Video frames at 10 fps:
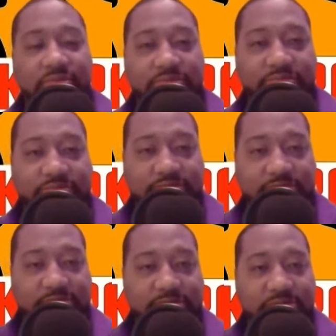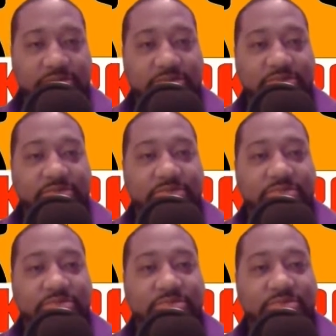
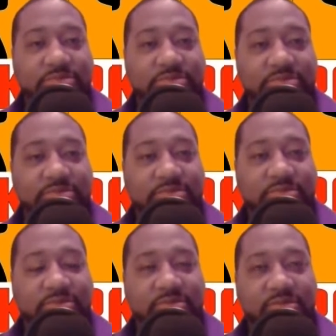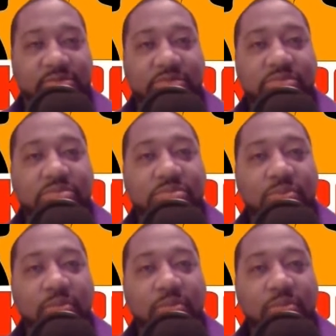(not speaking)